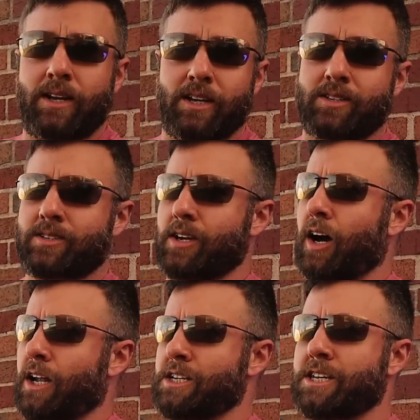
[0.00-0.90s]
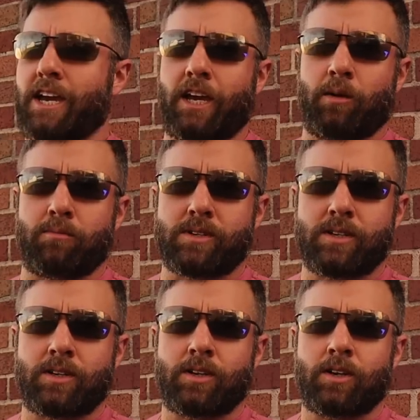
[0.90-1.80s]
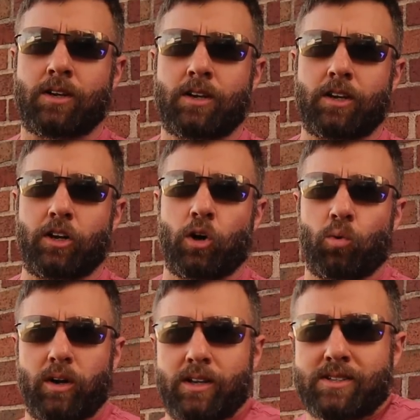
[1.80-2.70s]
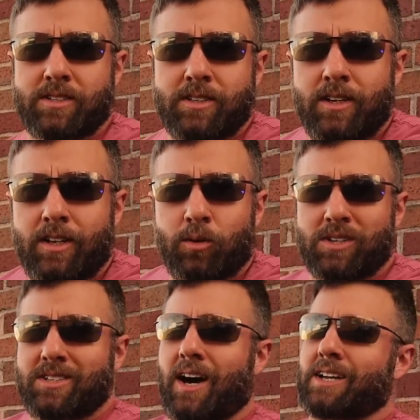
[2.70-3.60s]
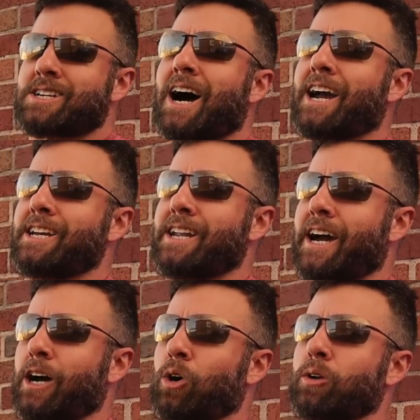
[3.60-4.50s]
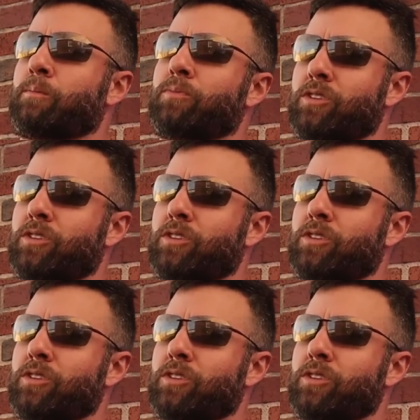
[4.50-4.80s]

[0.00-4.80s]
it's untamed, when it's not tied down.